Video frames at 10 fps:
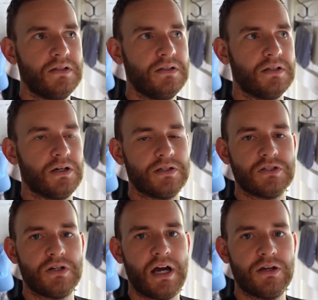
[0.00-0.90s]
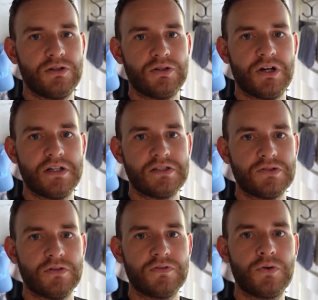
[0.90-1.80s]
you know, I don't know how you guys
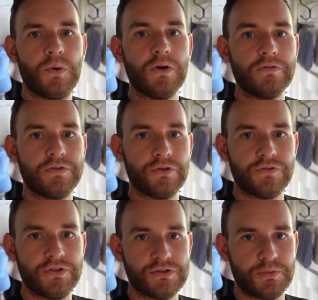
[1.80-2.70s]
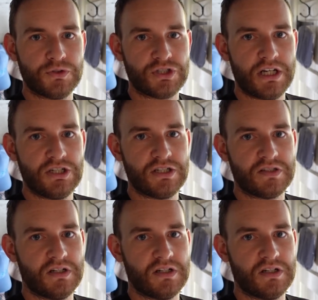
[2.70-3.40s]
sort of quote for your fuse board changes.